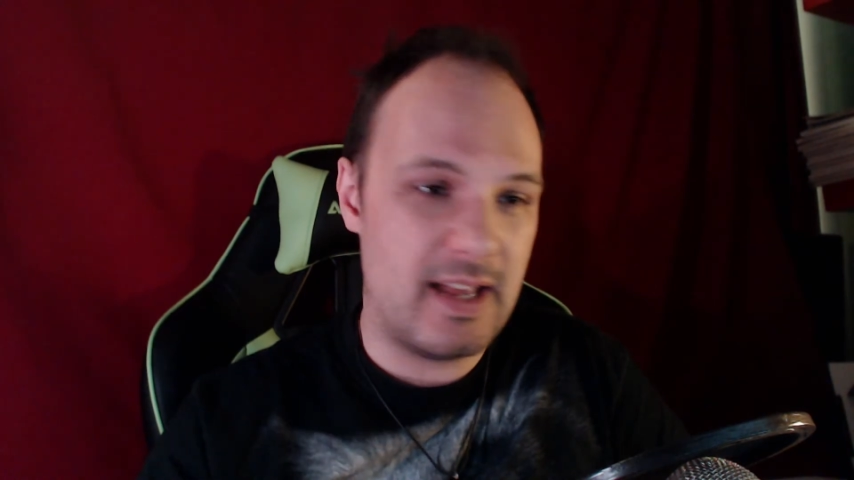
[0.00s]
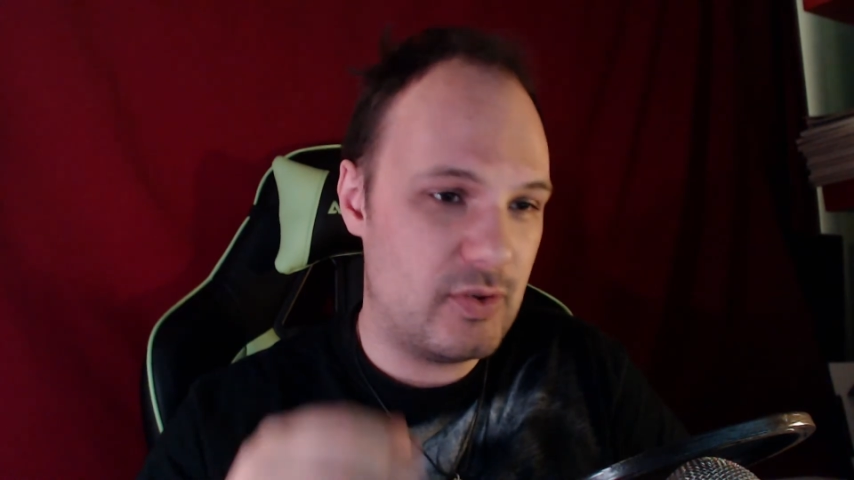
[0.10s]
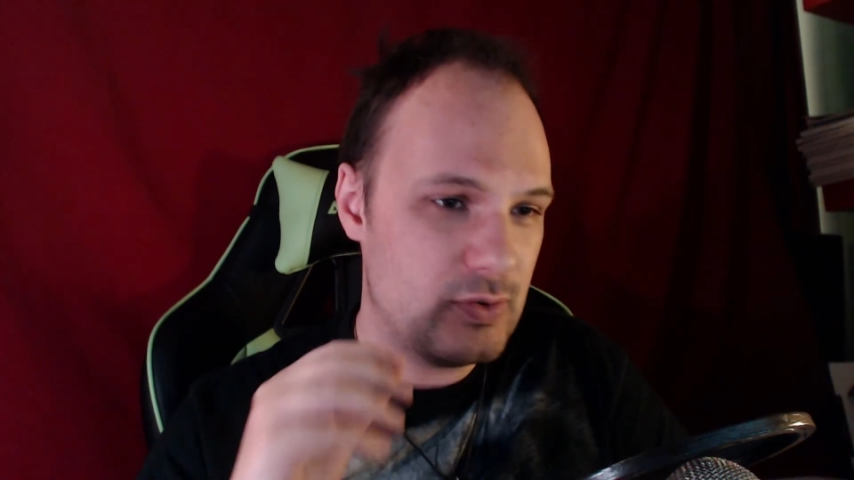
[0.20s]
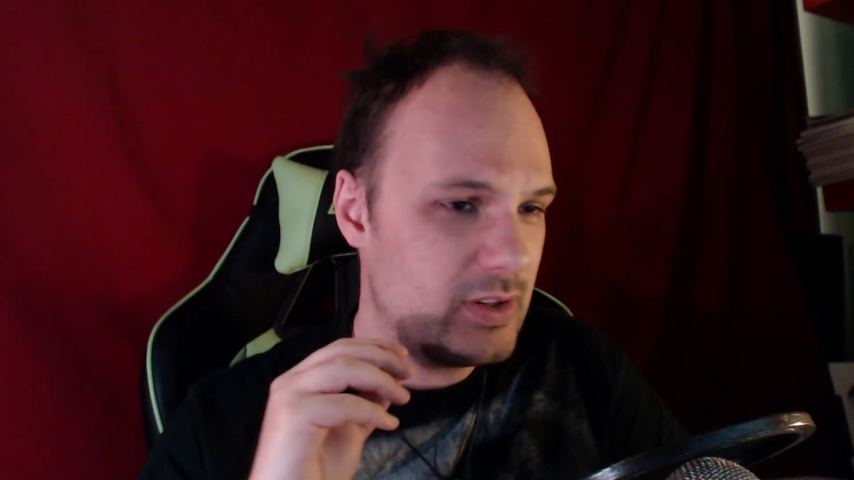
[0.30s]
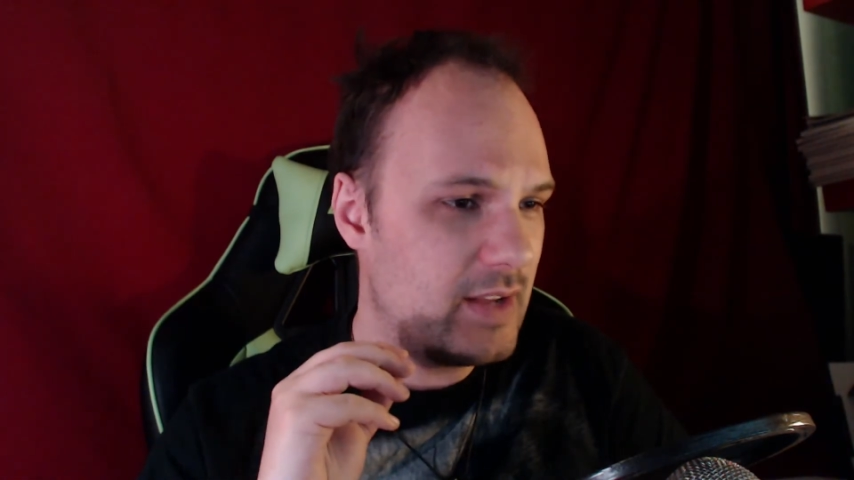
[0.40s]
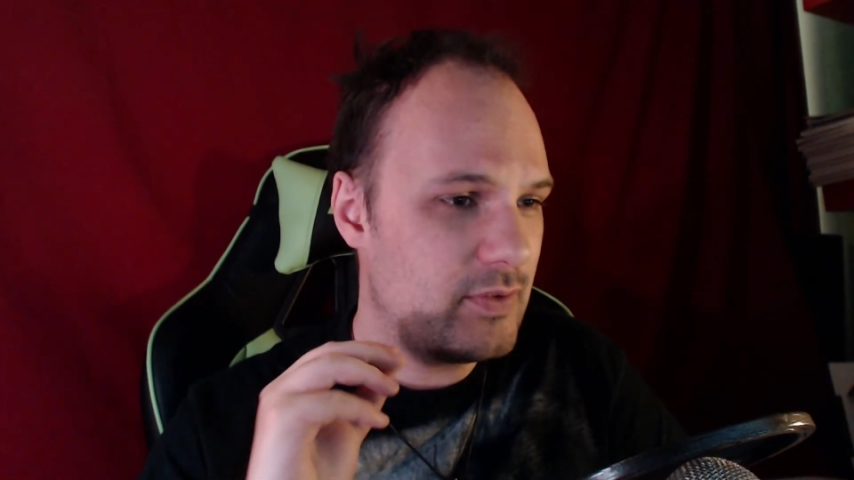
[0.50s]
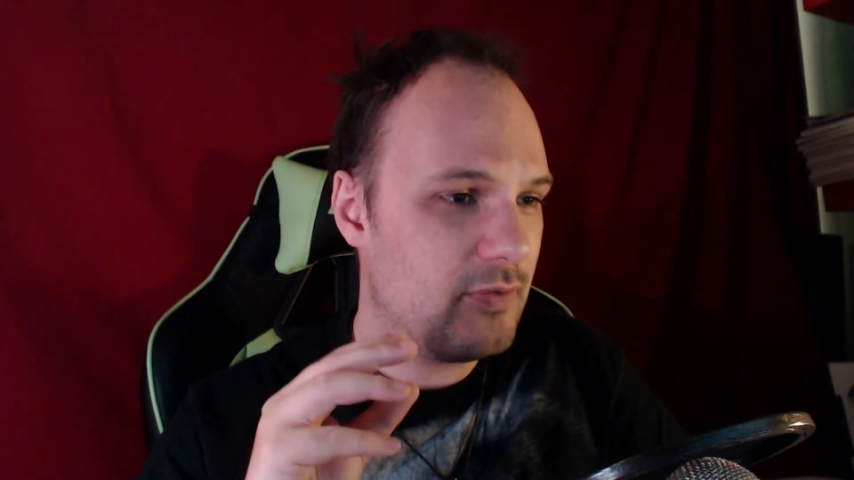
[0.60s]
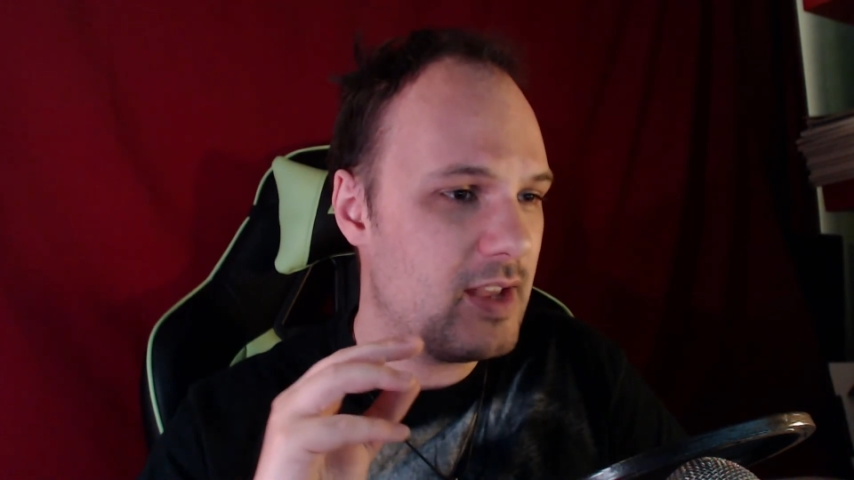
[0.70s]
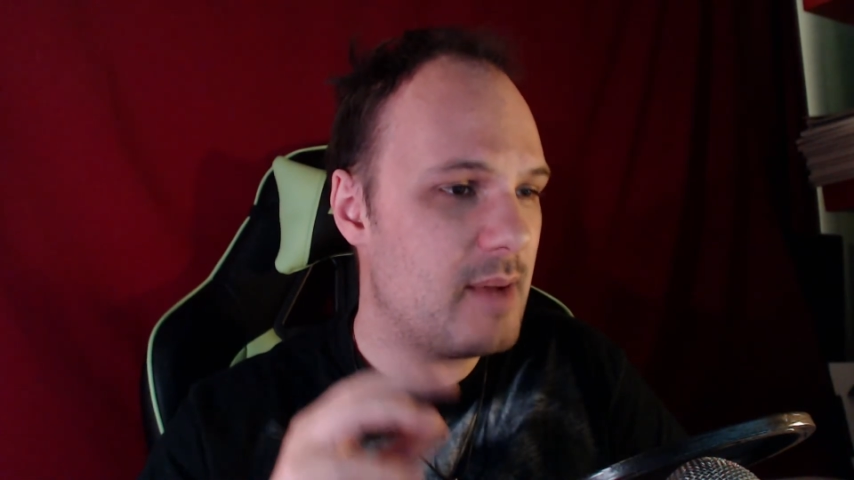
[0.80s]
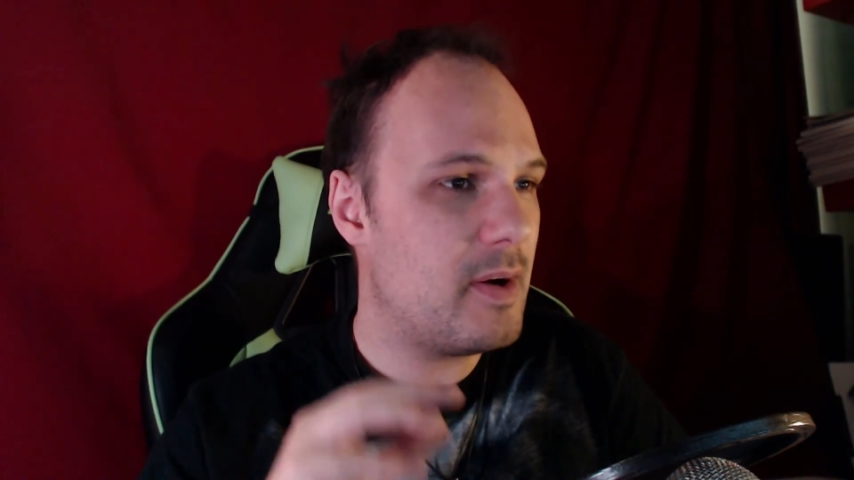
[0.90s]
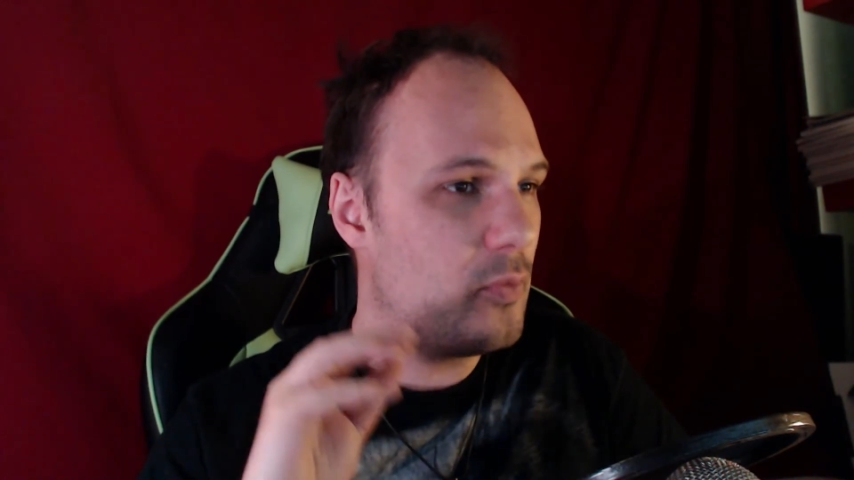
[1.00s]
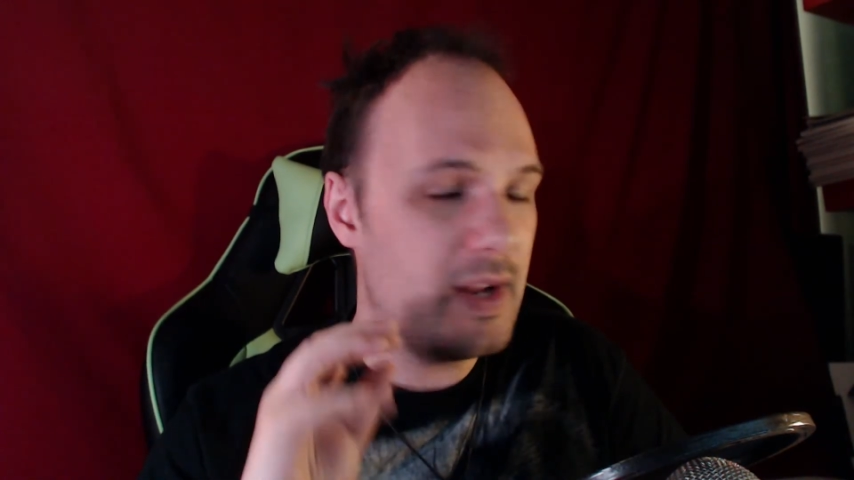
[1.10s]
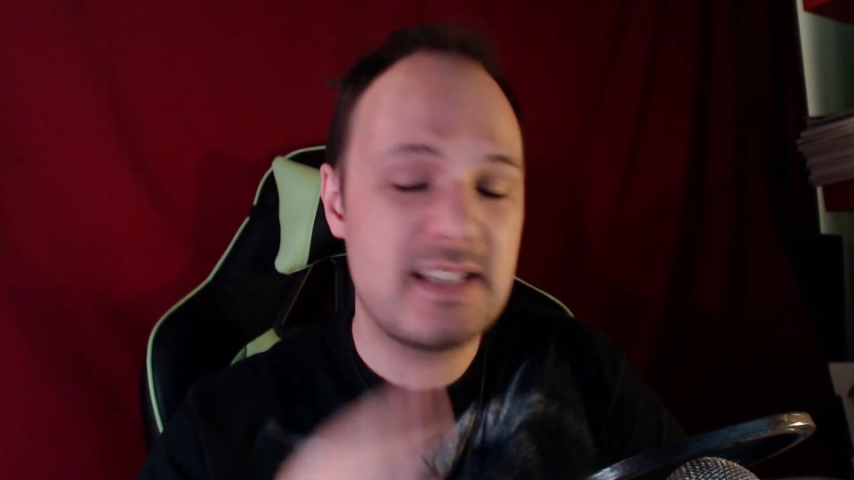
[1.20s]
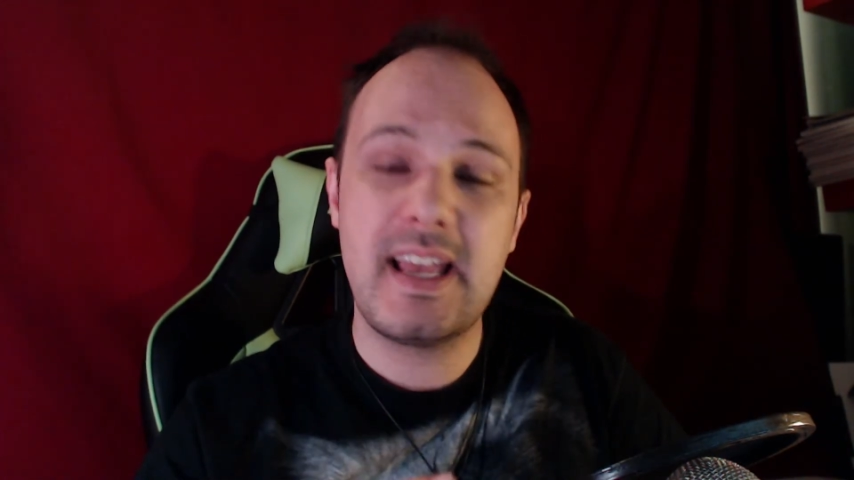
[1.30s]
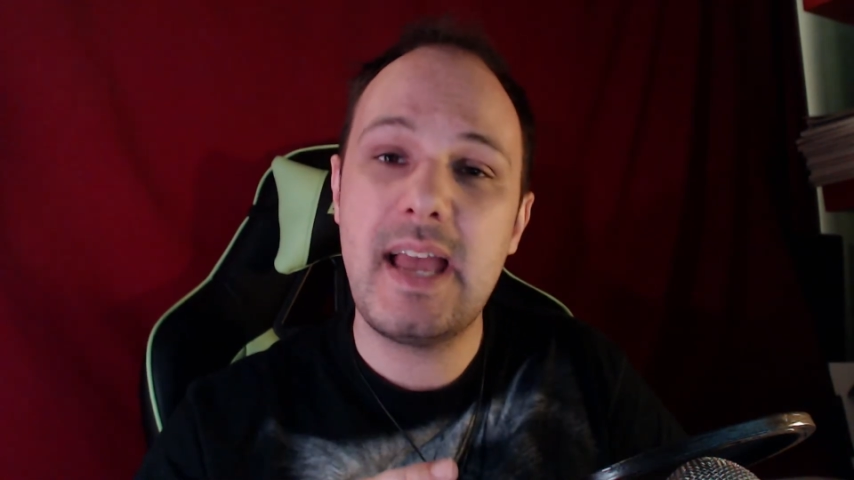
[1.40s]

I do not have to think about which